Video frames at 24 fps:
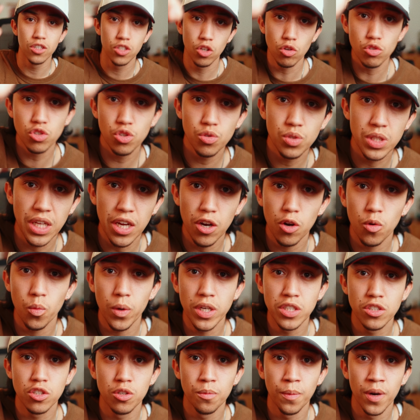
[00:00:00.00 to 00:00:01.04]
Don't you dare
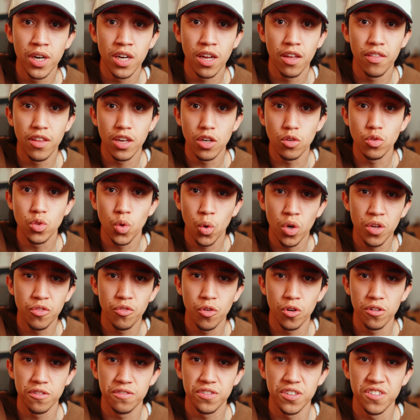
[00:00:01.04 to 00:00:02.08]
waste your money on the new
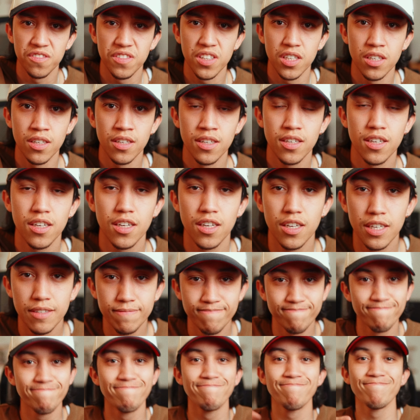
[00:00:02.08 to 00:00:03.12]
24-50.
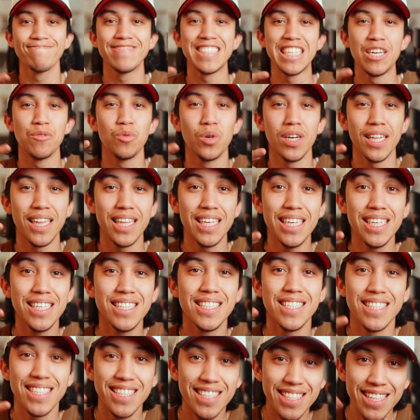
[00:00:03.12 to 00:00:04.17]
Get one of
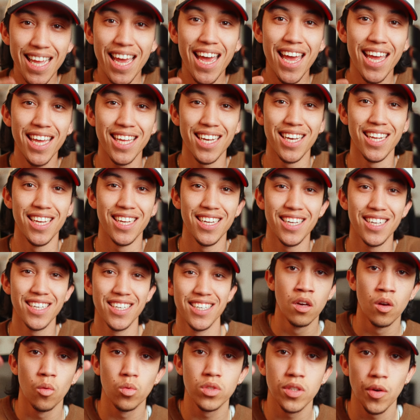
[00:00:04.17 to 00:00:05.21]
these instead.
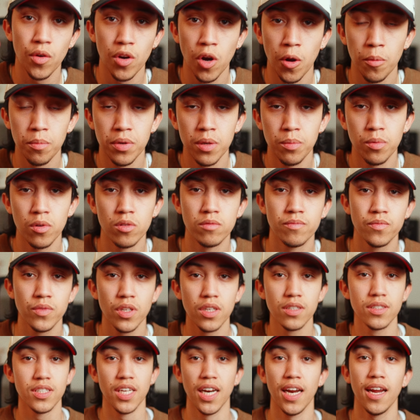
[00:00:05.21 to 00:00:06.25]
What's going on, people?
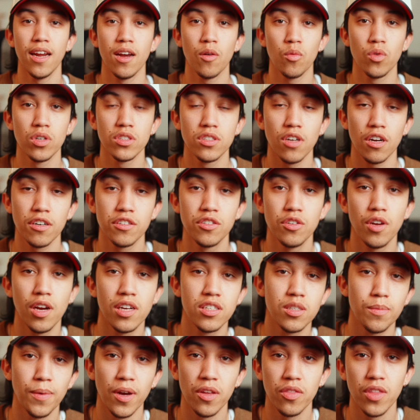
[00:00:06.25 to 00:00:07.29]
Today I want to talk to you
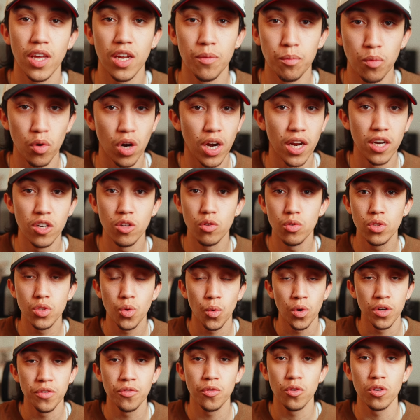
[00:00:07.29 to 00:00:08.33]
guys about that brand new
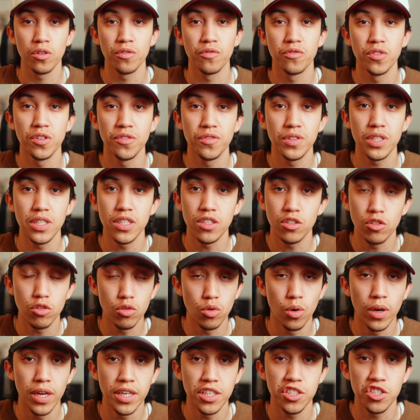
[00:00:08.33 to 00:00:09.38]
24-50
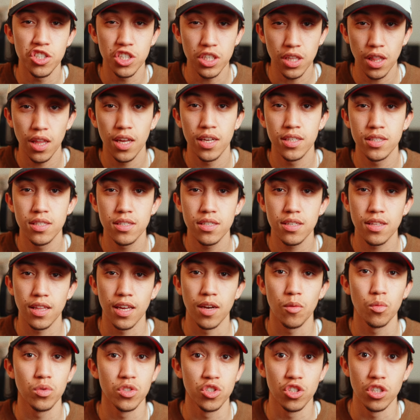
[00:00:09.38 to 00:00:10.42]
2.8 G lens
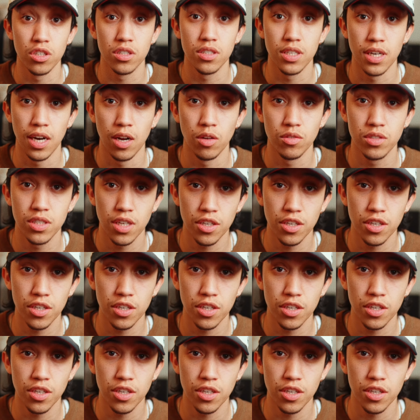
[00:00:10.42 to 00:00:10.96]
that was just announced